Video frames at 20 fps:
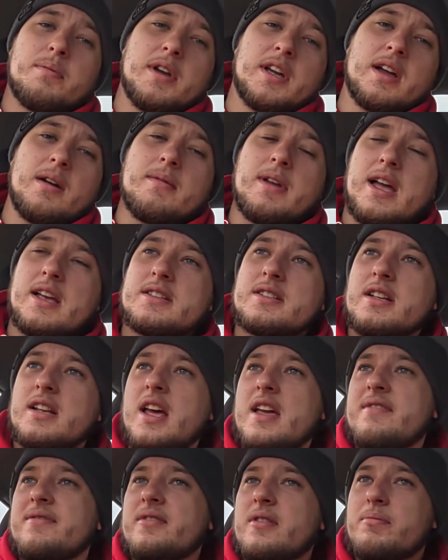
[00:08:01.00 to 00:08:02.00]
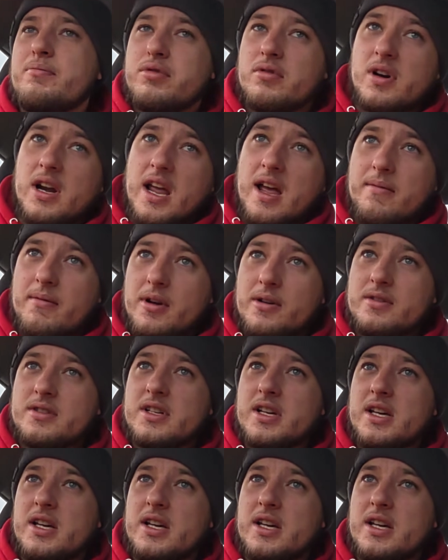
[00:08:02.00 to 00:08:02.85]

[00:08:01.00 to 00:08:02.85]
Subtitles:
the pickup yesterday for a pre-MOT,